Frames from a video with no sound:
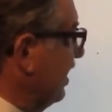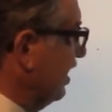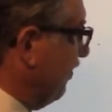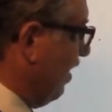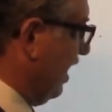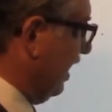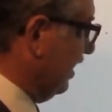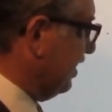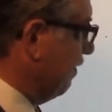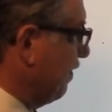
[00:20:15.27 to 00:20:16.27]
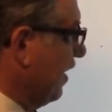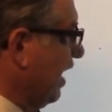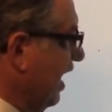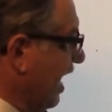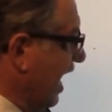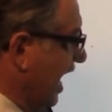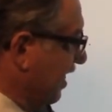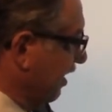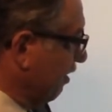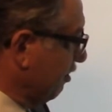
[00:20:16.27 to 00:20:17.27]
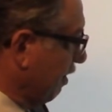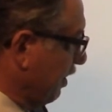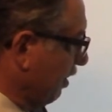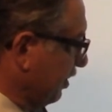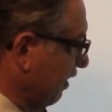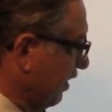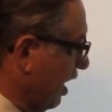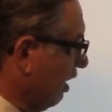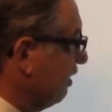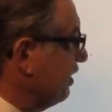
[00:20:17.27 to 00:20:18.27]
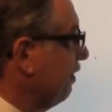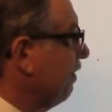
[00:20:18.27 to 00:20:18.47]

of this phrase and the distribution of colors.